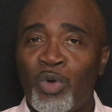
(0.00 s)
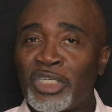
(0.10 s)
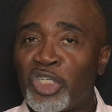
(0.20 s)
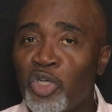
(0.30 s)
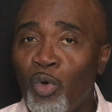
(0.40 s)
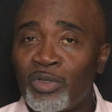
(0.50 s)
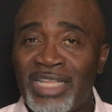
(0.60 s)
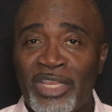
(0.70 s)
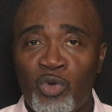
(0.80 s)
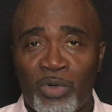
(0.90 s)
what shows
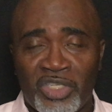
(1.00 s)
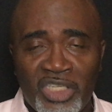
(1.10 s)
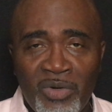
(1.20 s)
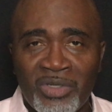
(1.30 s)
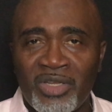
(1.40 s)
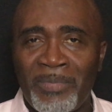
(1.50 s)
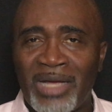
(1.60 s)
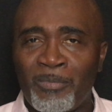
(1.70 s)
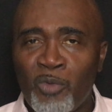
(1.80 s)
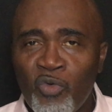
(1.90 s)
that you were serious
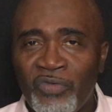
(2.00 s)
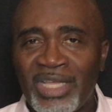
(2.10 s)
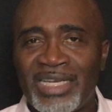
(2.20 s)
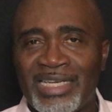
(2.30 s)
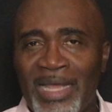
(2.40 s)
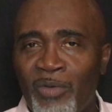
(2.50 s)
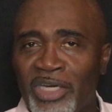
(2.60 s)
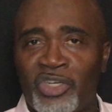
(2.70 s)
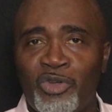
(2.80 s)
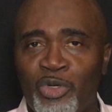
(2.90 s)
about moving in the
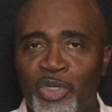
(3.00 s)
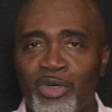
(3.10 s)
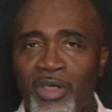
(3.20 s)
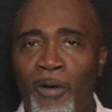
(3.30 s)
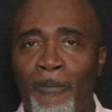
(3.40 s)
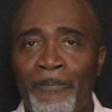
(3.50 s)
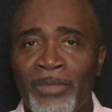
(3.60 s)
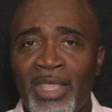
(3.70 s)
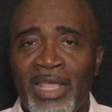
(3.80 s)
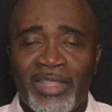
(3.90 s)
direction you should go.
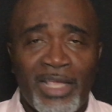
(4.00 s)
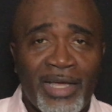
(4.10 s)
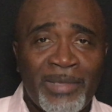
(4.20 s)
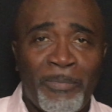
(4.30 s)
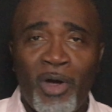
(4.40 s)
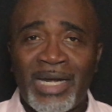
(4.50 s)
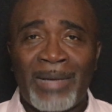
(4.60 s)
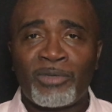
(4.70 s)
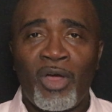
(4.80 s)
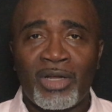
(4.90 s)
The other part
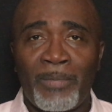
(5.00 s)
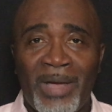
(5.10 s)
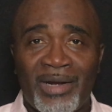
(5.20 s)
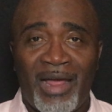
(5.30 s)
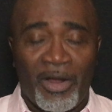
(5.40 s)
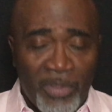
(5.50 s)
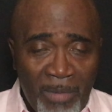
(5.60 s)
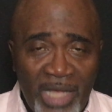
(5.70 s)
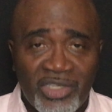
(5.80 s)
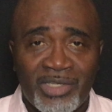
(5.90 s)
I'm talking about are the
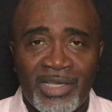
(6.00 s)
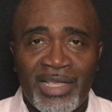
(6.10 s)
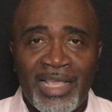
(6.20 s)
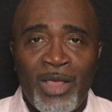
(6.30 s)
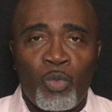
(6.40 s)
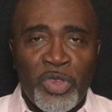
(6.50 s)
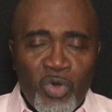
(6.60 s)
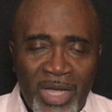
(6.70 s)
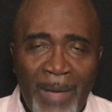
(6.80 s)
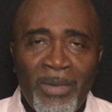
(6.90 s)
must. When
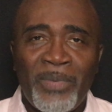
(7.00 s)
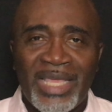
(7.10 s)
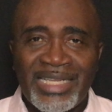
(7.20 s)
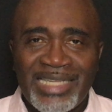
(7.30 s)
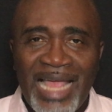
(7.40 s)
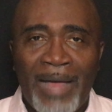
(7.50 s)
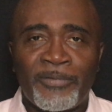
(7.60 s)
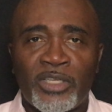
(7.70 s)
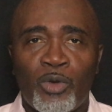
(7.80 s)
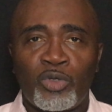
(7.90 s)
you come up against
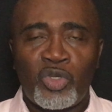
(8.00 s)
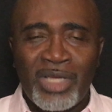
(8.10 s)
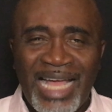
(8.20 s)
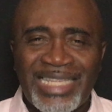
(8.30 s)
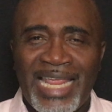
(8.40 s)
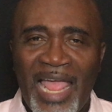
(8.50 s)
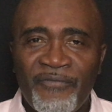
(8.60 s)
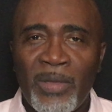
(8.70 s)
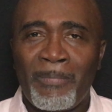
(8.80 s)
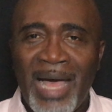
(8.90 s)
obstacles, you got to
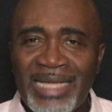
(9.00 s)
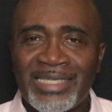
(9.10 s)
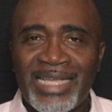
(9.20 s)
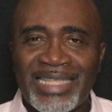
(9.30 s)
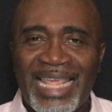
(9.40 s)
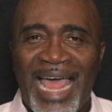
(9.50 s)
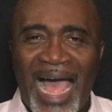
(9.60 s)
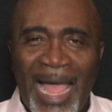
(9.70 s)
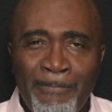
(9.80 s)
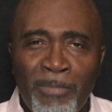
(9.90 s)
have the mindset that
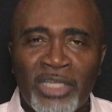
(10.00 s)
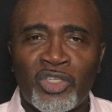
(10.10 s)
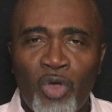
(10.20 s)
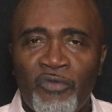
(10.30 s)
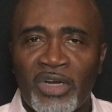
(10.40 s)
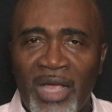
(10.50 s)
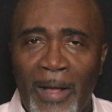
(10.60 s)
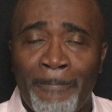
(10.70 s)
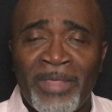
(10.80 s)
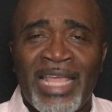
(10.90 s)
I must
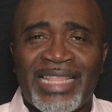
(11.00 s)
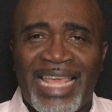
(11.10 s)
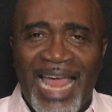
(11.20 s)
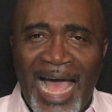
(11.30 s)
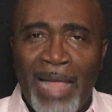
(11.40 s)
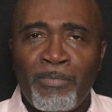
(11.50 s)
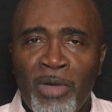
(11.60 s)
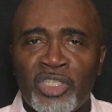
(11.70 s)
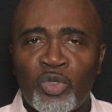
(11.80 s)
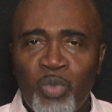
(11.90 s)
overcome, that I
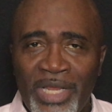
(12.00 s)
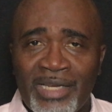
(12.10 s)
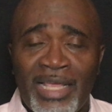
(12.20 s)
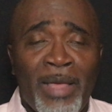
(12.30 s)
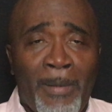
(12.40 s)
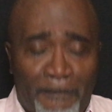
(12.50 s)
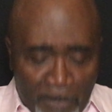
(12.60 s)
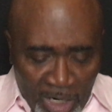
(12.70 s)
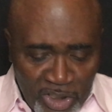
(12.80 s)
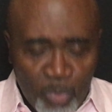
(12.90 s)
must win.
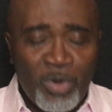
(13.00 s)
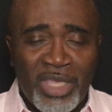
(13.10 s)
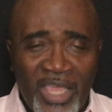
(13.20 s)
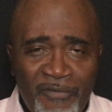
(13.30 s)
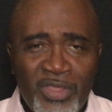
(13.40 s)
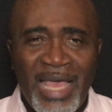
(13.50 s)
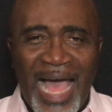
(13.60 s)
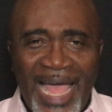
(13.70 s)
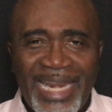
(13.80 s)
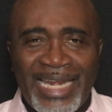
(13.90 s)
Must will give you
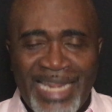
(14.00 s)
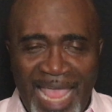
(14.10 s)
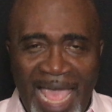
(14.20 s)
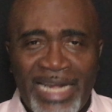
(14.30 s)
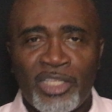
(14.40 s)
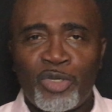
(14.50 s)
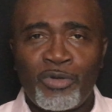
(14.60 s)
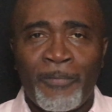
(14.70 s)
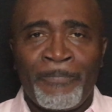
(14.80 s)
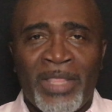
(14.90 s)
the attitude